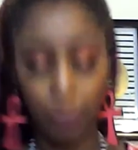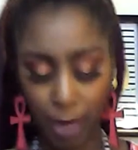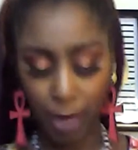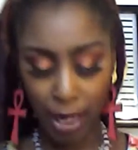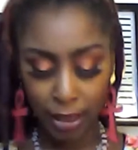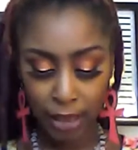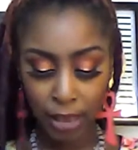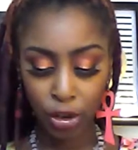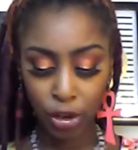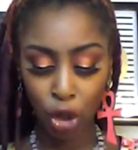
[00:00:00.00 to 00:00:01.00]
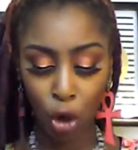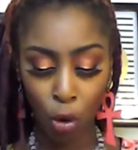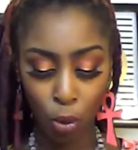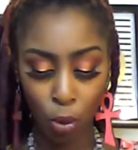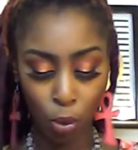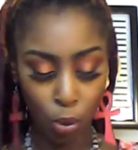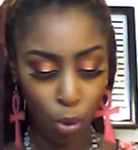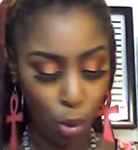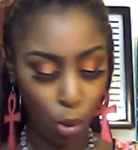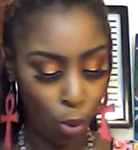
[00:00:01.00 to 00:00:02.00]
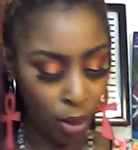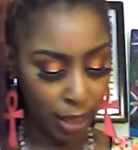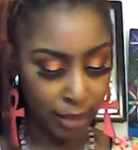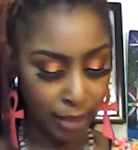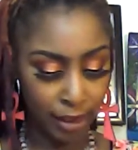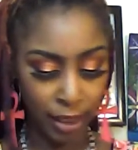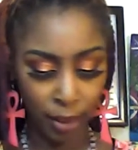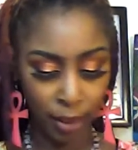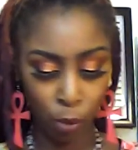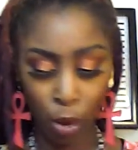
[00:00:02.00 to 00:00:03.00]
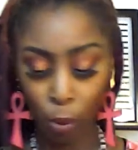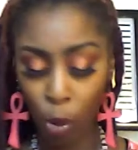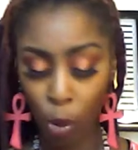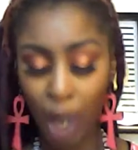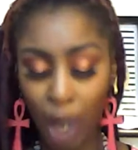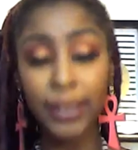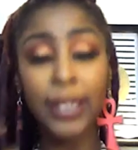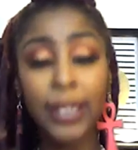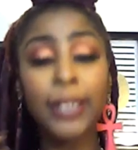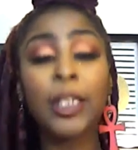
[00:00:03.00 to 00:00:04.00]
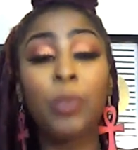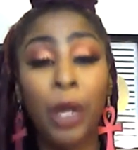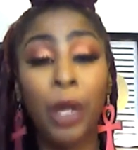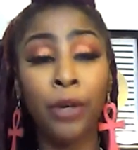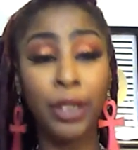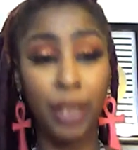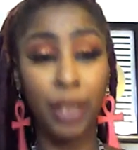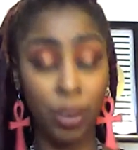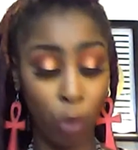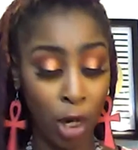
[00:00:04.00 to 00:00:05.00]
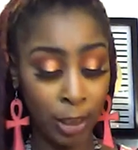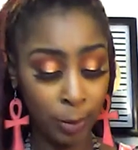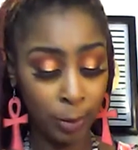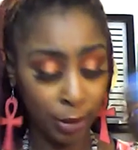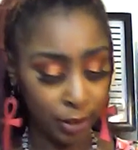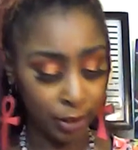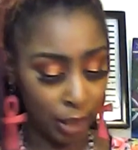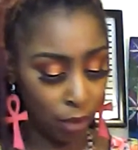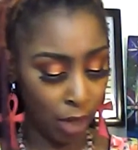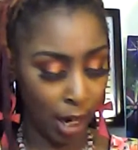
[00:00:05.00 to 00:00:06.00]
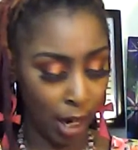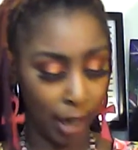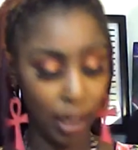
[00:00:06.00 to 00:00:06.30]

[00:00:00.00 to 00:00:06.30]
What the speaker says: bumping heads. And so what they did, what Spirit did was, Spirit said, okay,